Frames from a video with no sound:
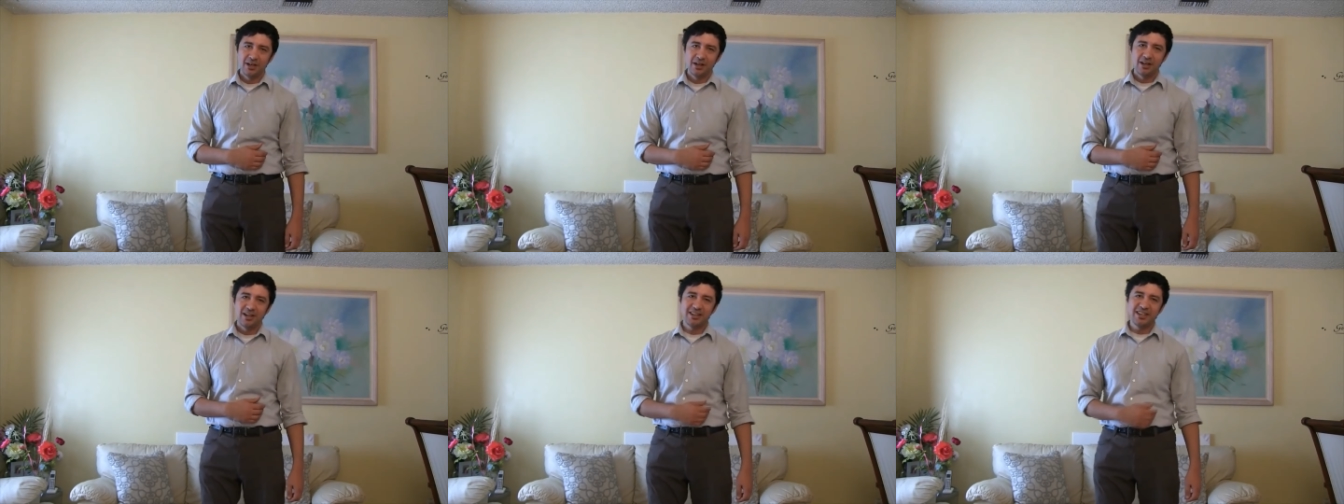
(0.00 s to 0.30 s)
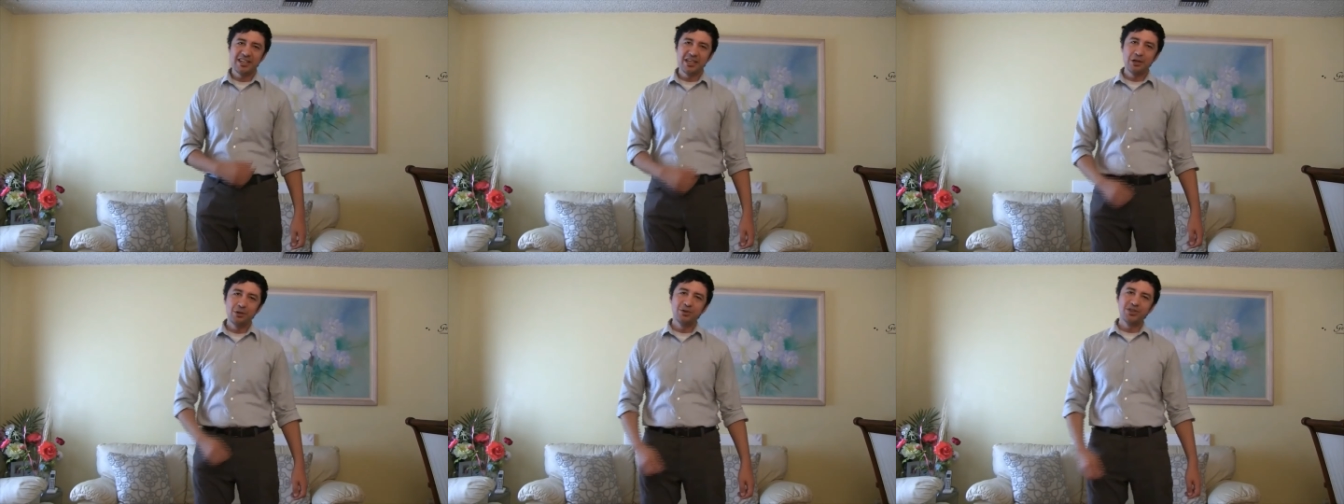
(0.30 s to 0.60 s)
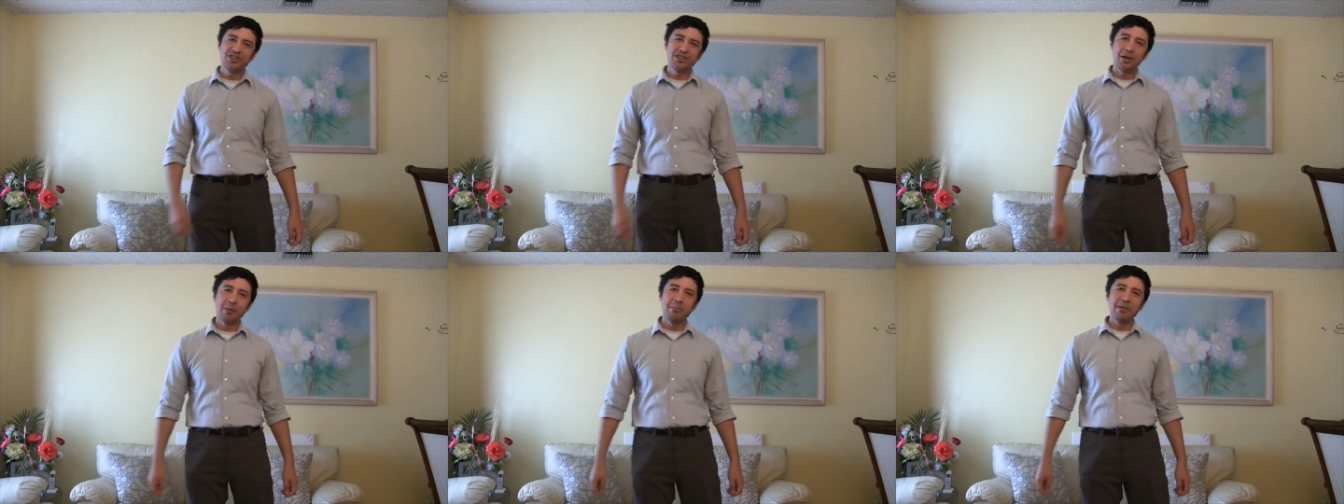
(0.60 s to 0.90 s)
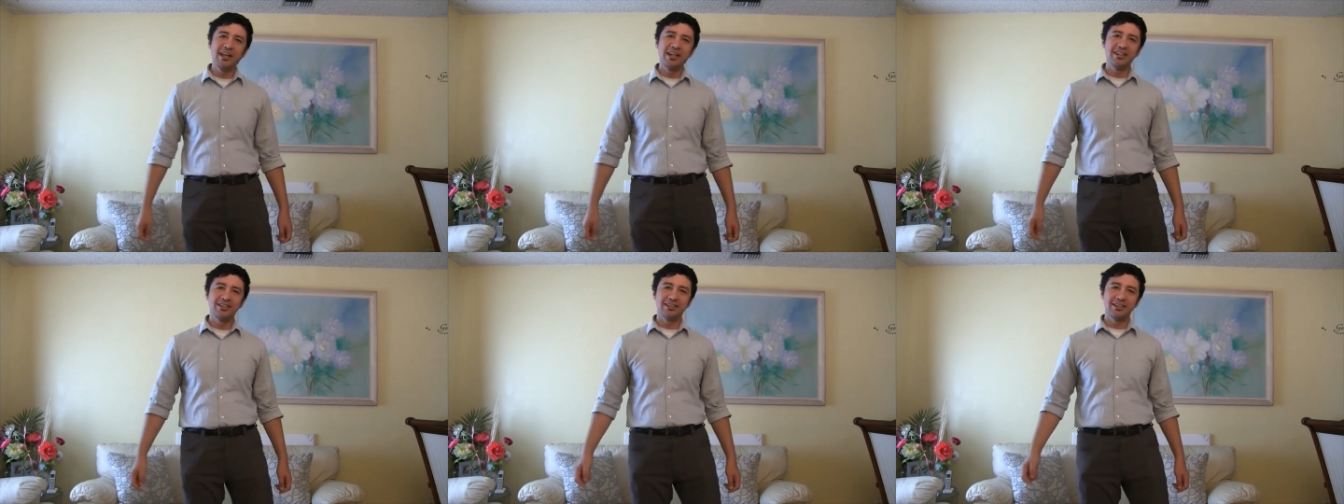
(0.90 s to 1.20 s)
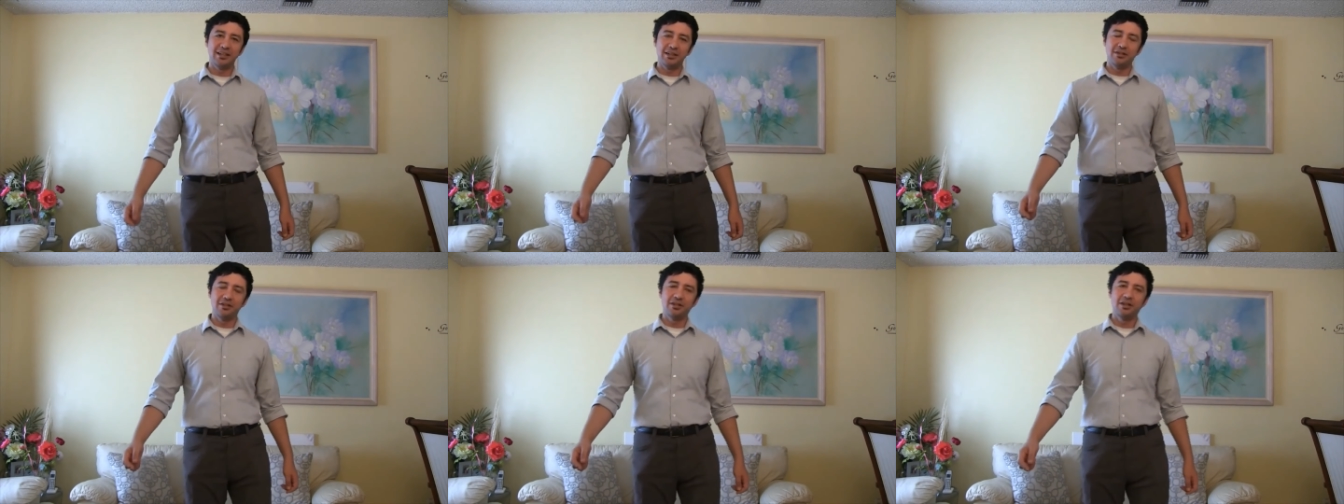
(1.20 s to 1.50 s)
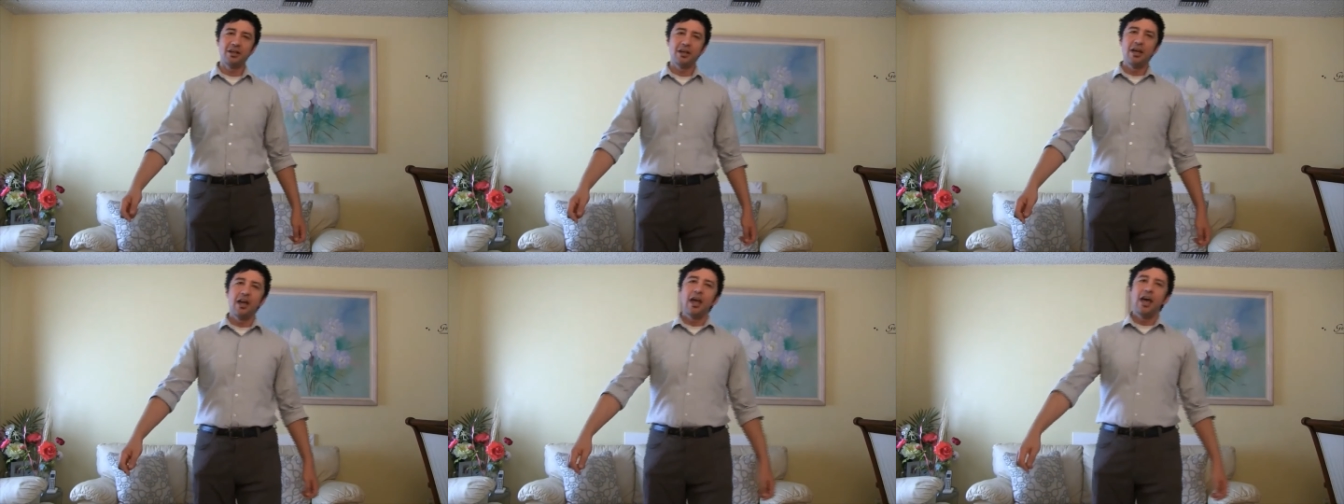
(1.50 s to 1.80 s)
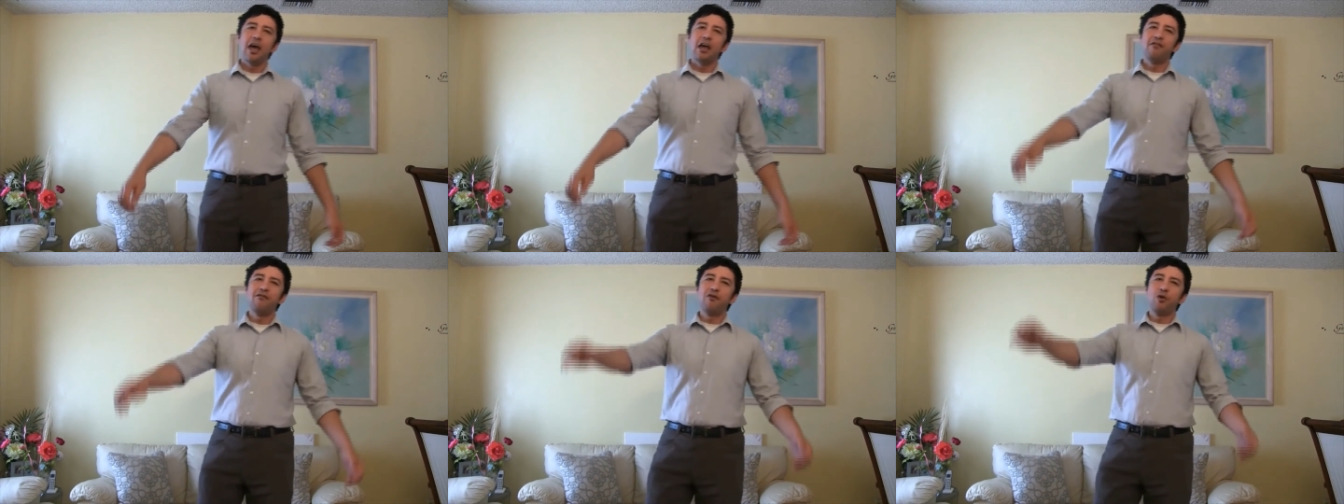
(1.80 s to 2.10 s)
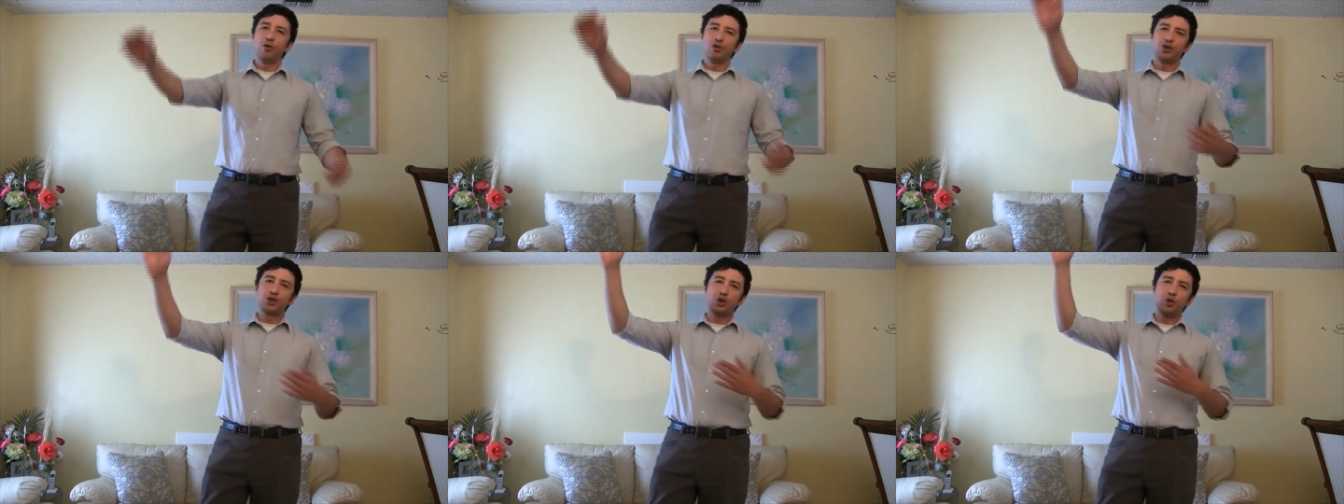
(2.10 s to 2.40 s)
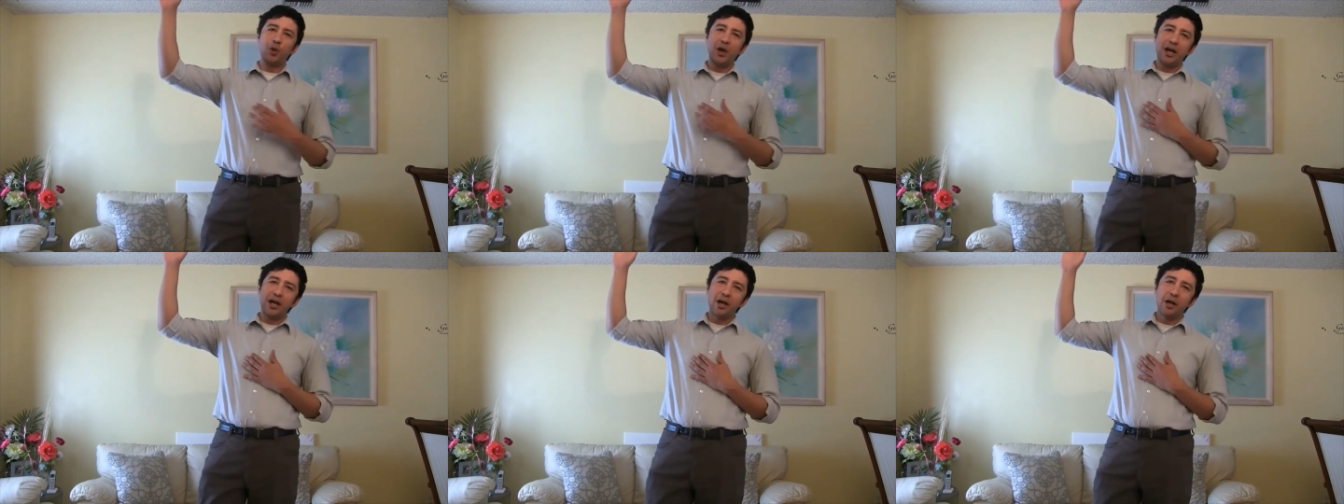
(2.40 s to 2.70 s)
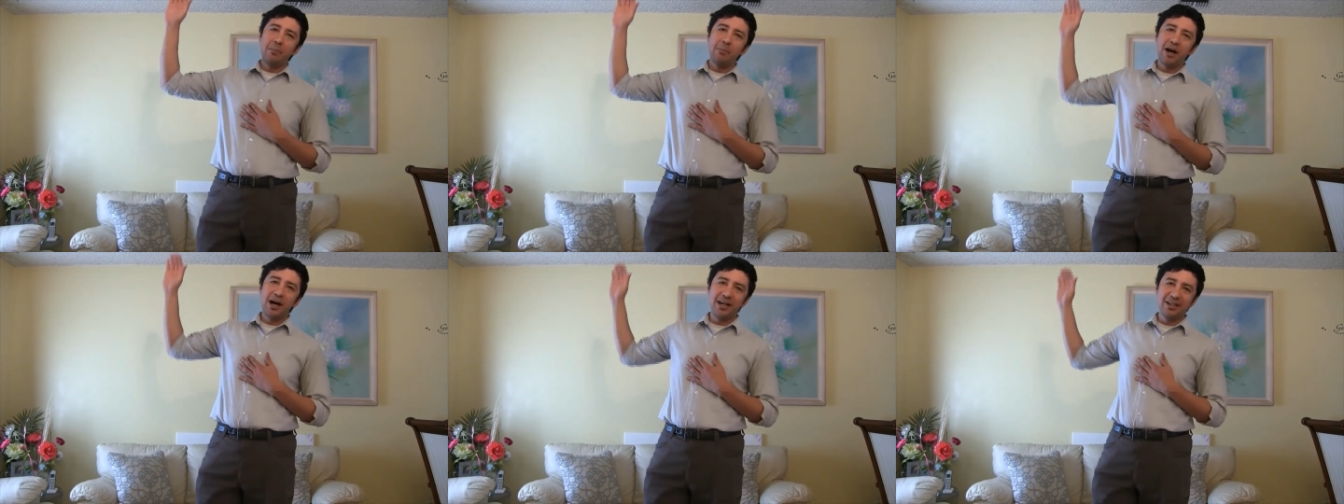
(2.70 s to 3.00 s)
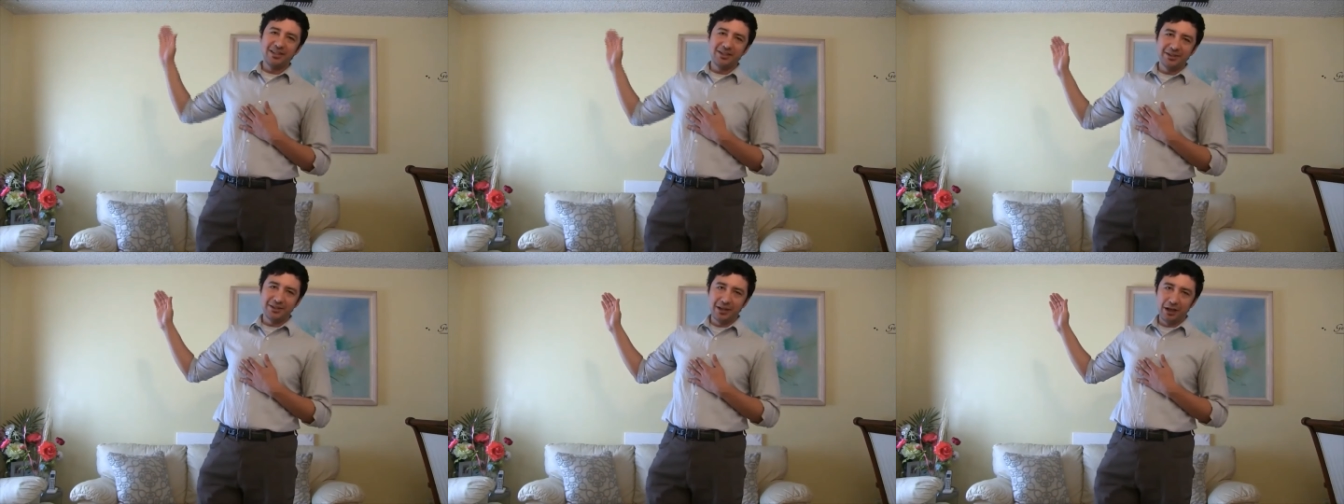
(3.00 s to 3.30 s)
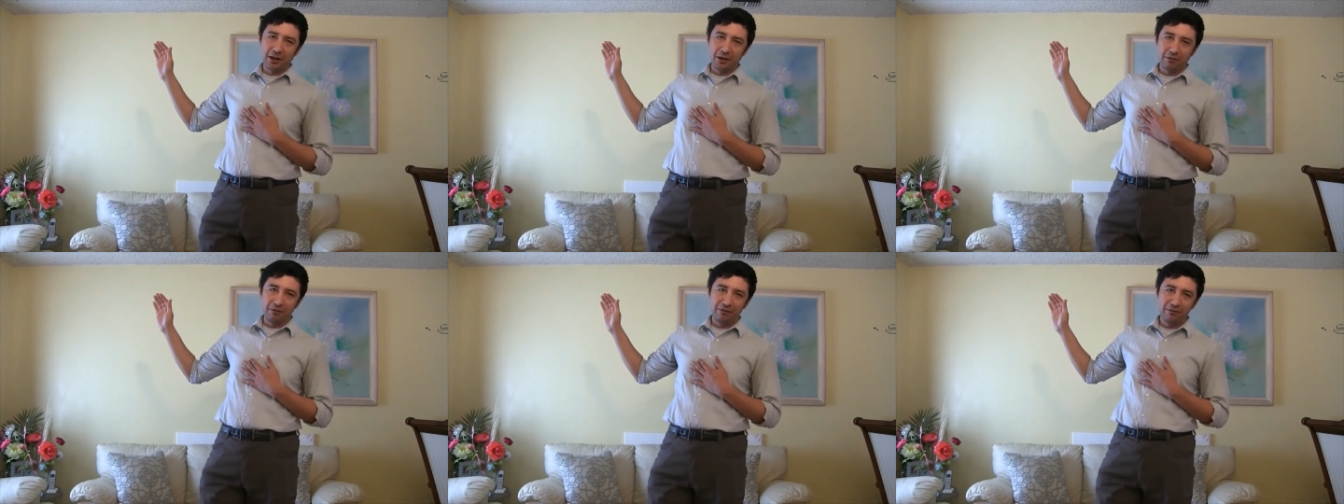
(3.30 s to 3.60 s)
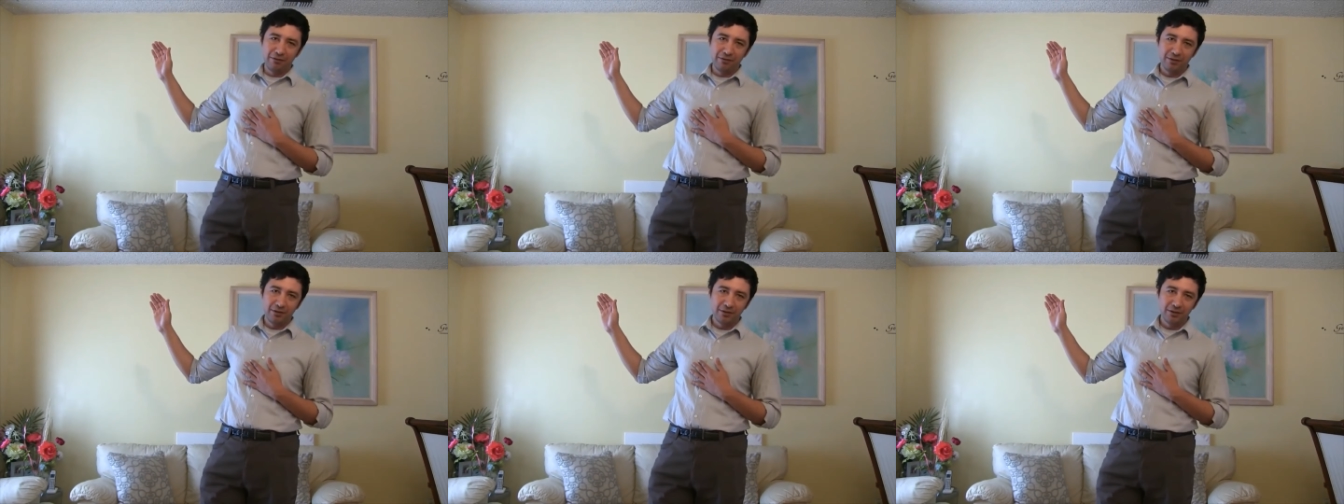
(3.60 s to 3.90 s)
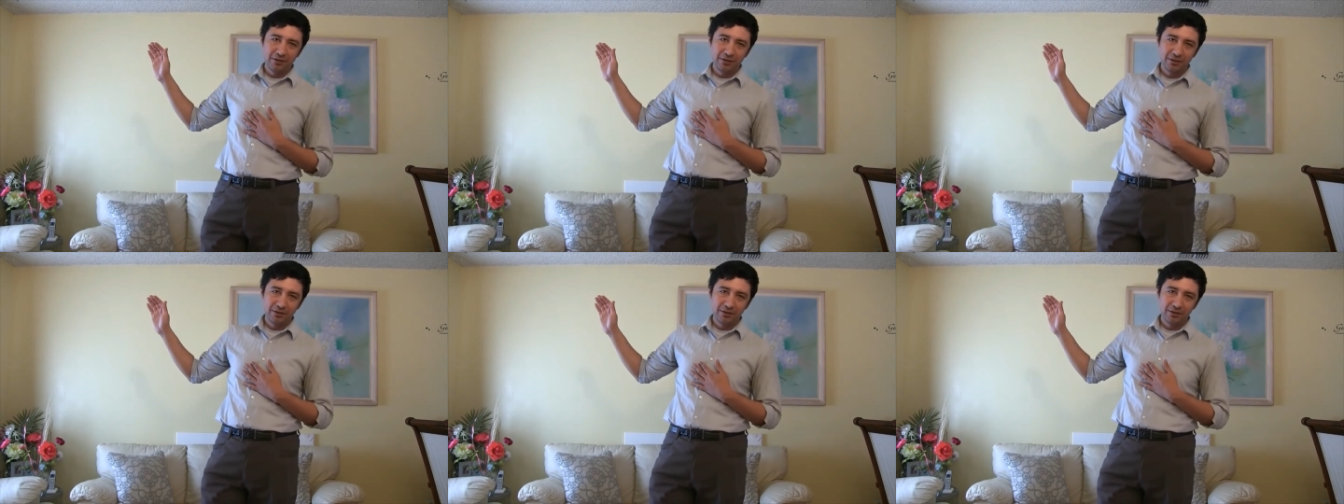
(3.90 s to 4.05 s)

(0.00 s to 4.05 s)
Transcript: accuse some innocent, and forswear myself,